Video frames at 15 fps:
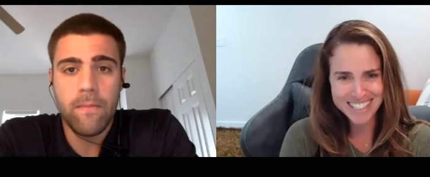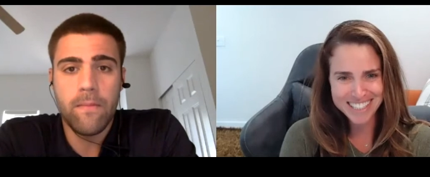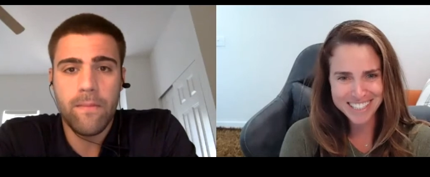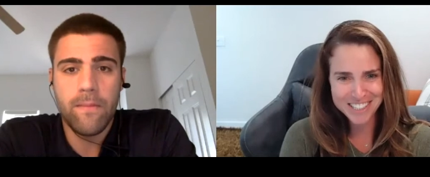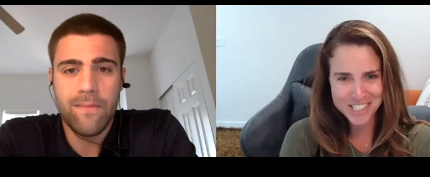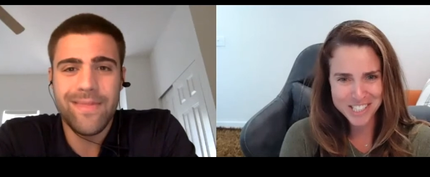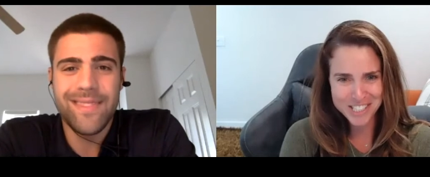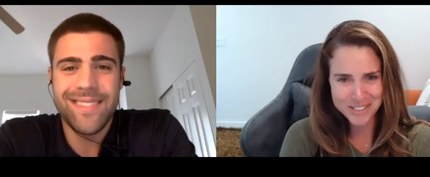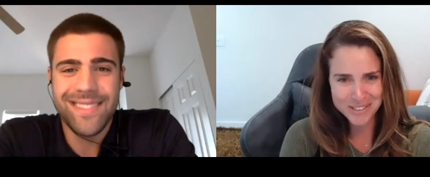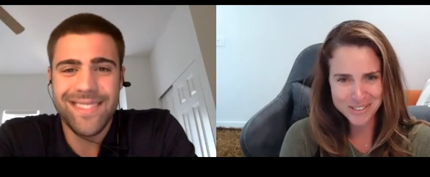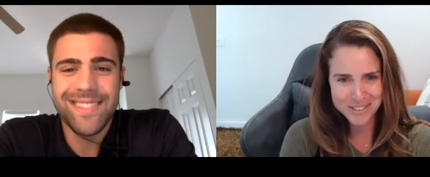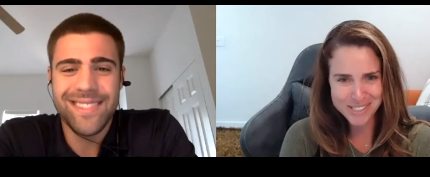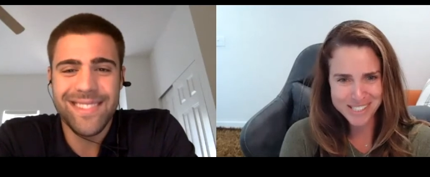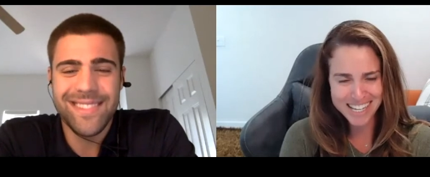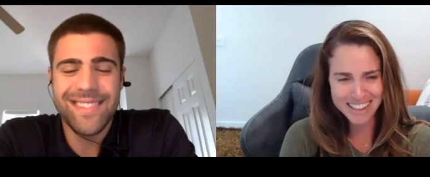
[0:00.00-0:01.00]
Speaker 1: your to
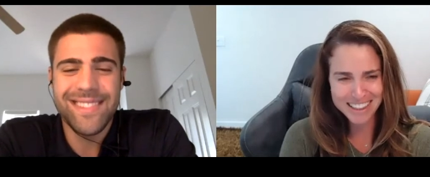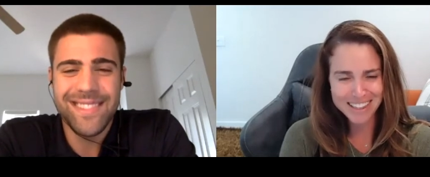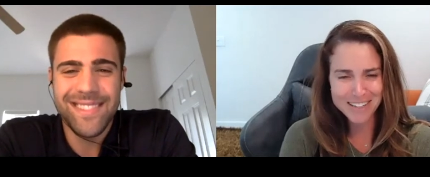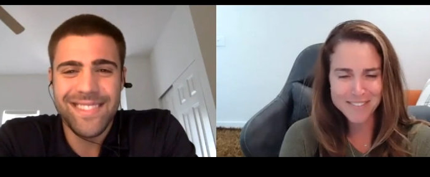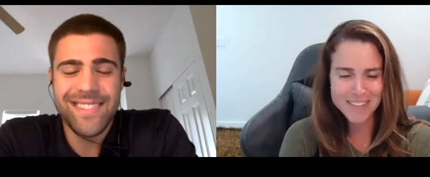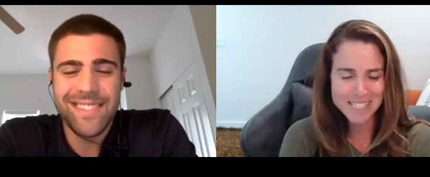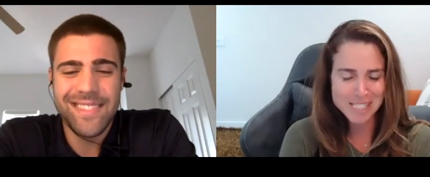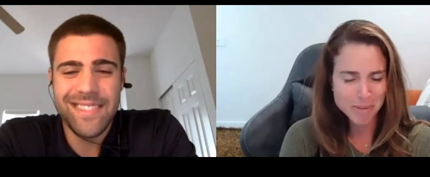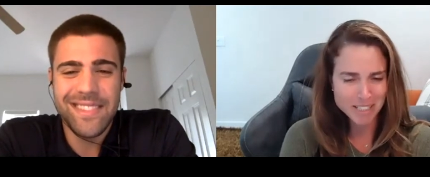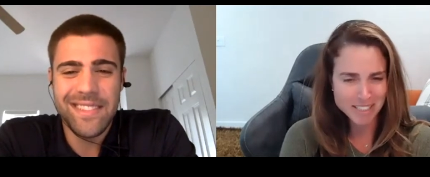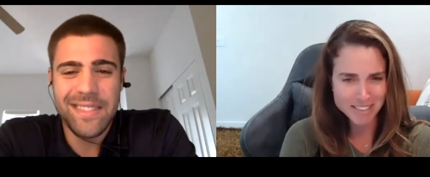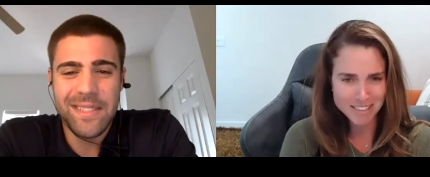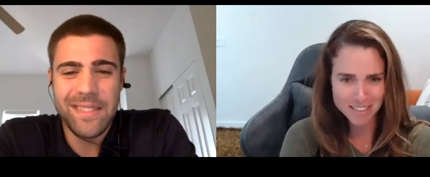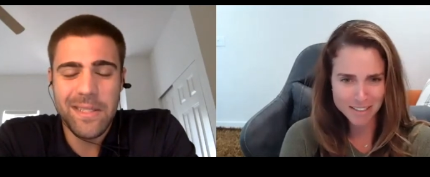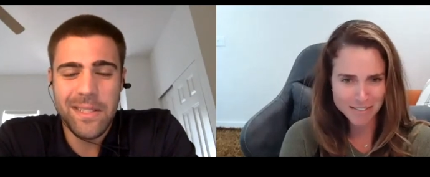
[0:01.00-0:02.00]
dos. I love the
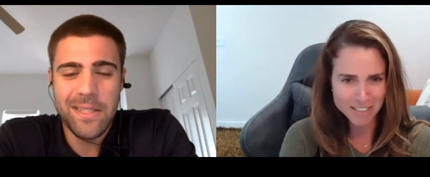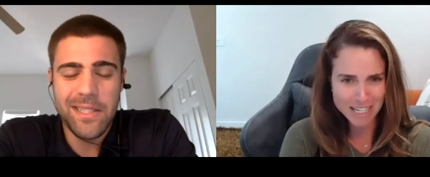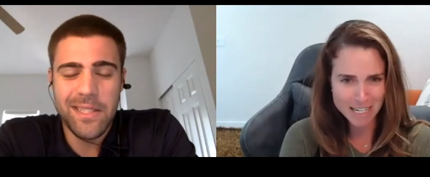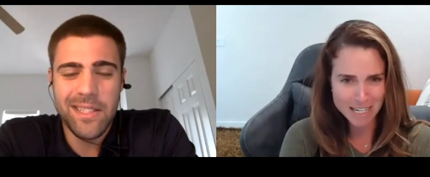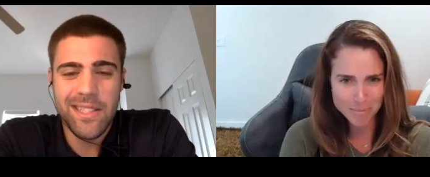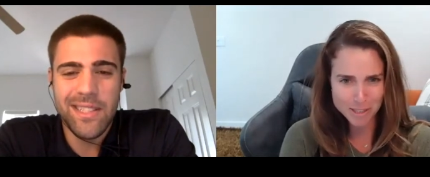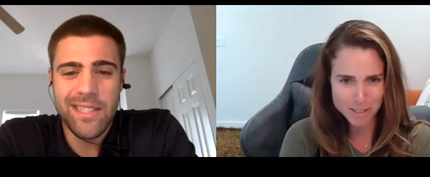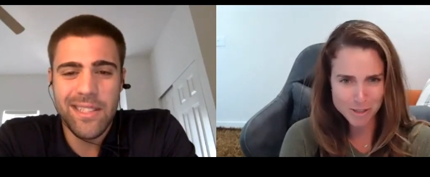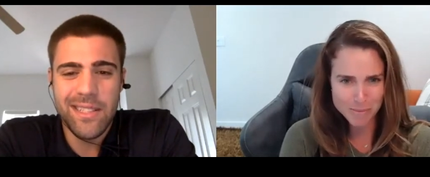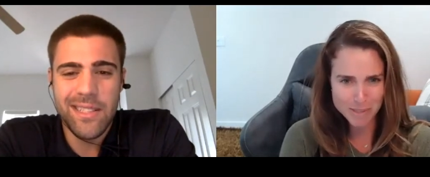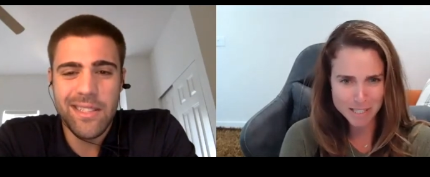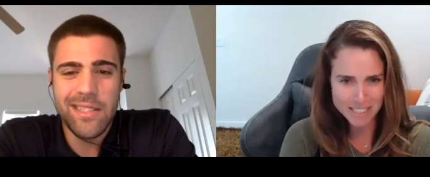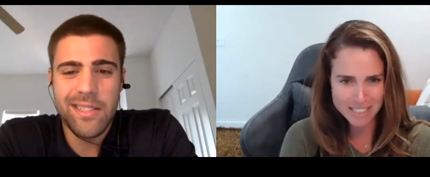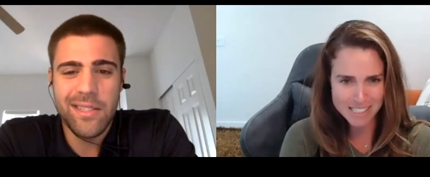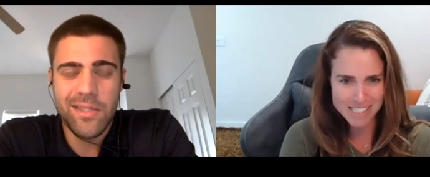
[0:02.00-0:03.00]
spindle of
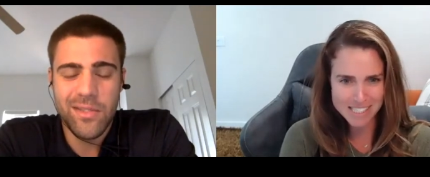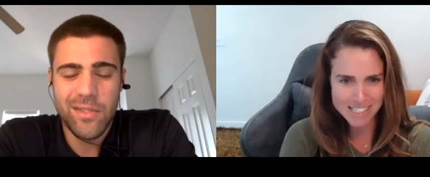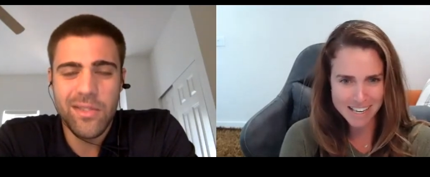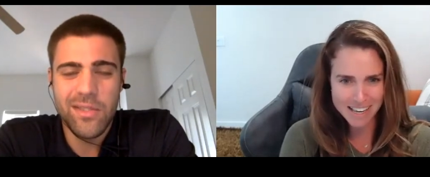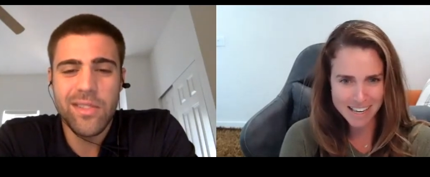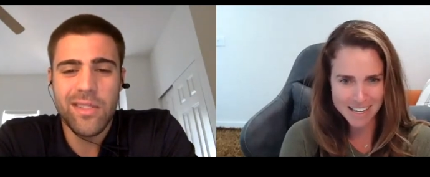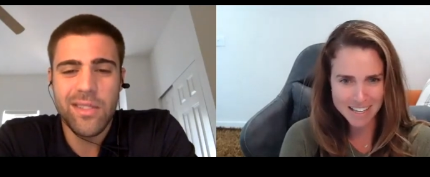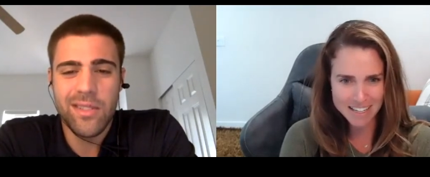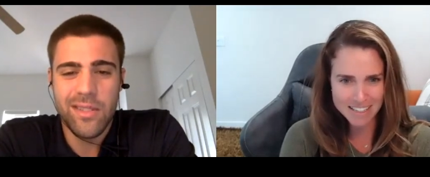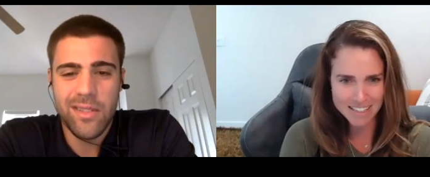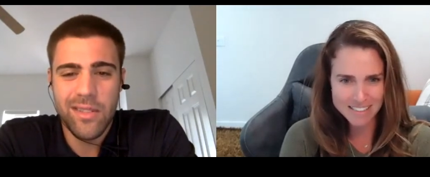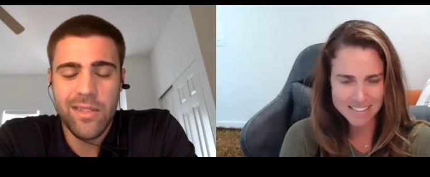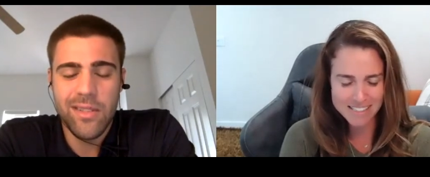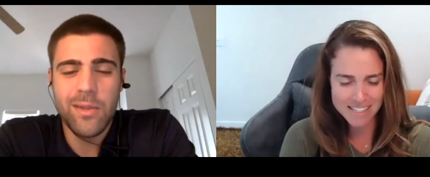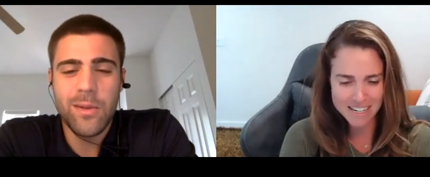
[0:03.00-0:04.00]
accomplishments.
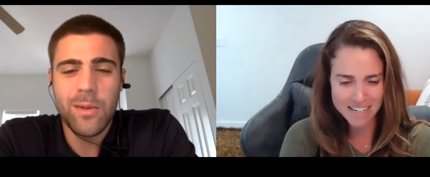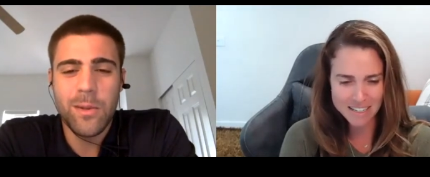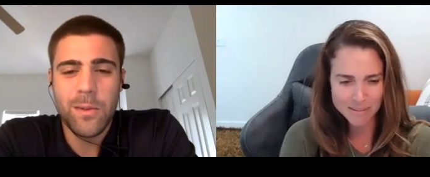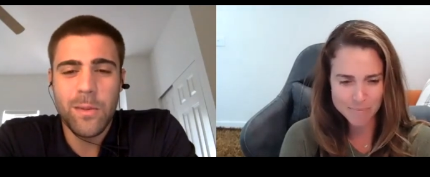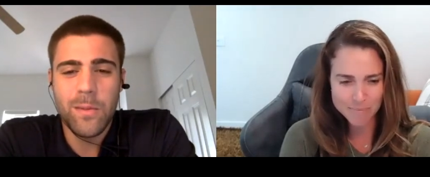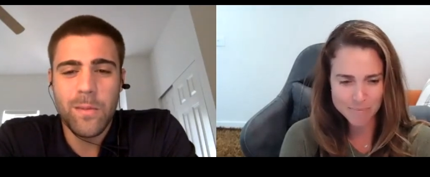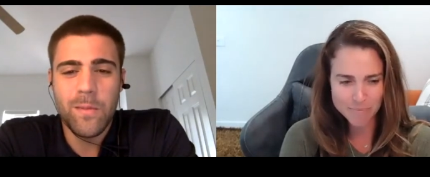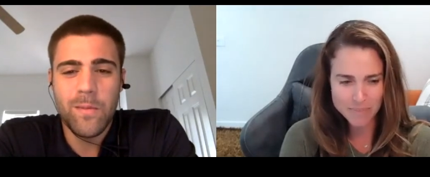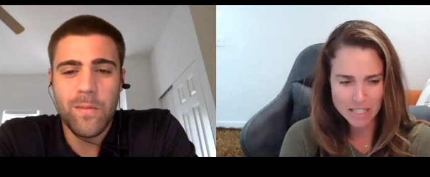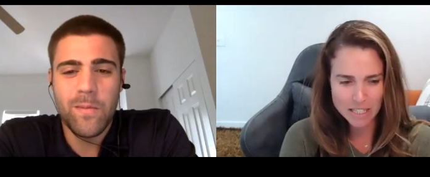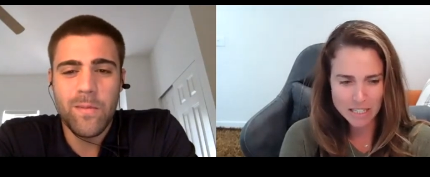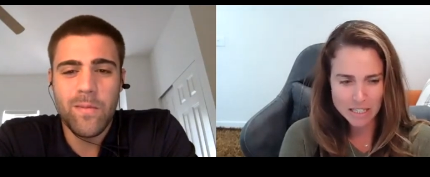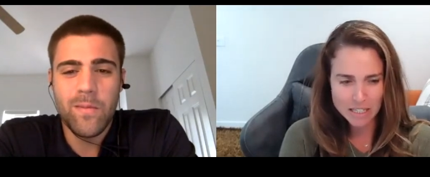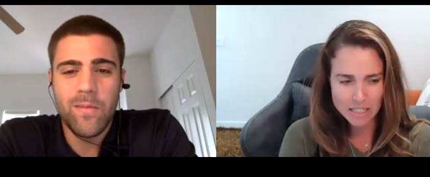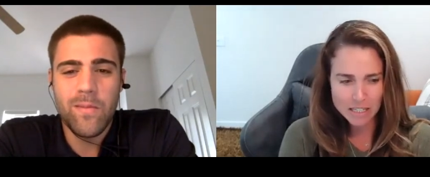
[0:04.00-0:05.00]
And um,
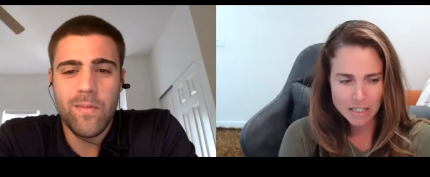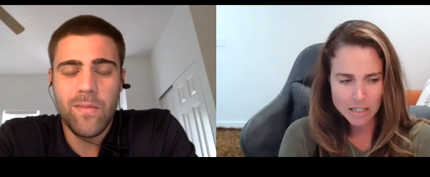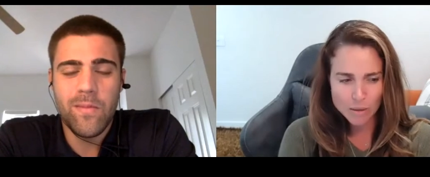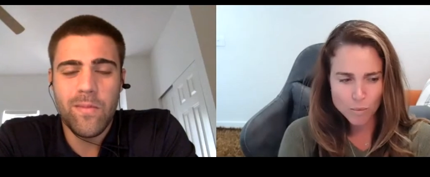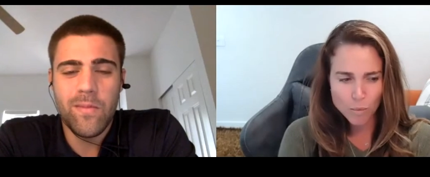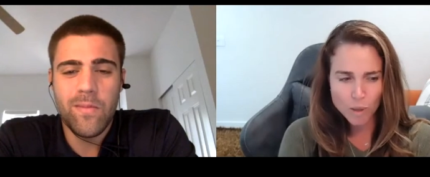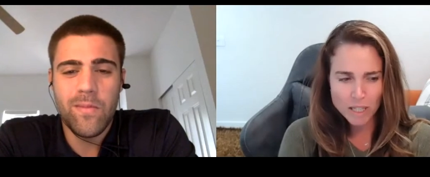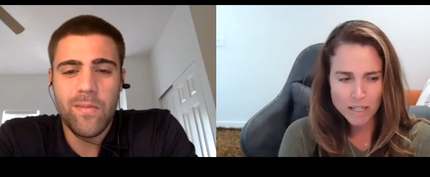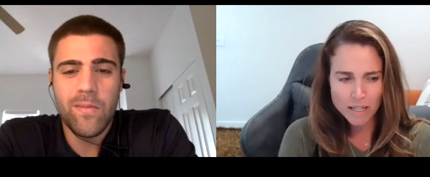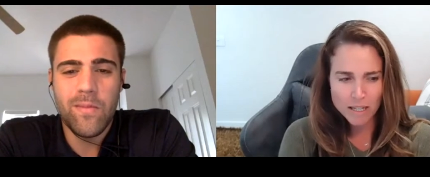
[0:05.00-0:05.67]
one